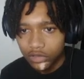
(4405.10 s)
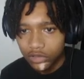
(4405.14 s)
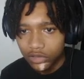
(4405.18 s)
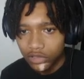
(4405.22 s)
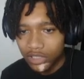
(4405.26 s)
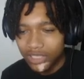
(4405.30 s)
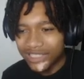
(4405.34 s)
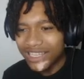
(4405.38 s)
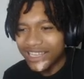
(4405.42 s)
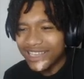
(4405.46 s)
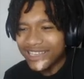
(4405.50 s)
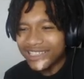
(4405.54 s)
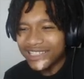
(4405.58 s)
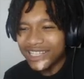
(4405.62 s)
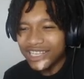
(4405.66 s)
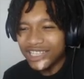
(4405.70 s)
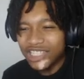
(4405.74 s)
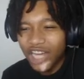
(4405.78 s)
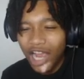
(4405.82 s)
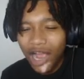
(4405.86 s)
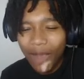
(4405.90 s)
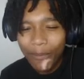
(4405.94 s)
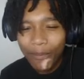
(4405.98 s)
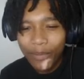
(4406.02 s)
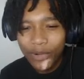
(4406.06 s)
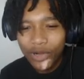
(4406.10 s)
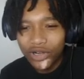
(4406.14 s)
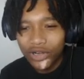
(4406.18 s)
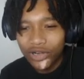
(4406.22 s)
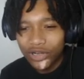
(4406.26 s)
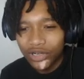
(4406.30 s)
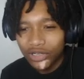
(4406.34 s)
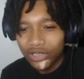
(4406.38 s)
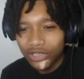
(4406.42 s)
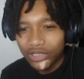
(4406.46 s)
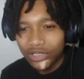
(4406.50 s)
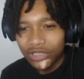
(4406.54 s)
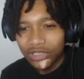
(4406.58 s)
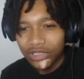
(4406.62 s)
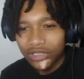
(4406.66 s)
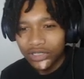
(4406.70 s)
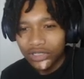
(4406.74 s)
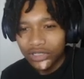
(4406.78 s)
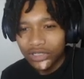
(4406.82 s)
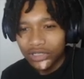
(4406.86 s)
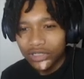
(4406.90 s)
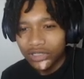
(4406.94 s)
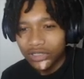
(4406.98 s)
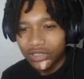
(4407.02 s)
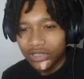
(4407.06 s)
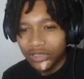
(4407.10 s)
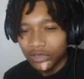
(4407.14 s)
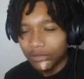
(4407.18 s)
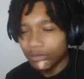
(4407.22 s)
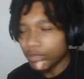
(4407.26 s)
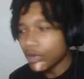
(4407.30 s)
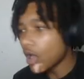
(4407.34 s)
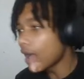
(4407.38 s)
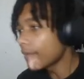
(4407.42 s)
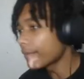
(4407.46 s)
This is the jumper. Bro,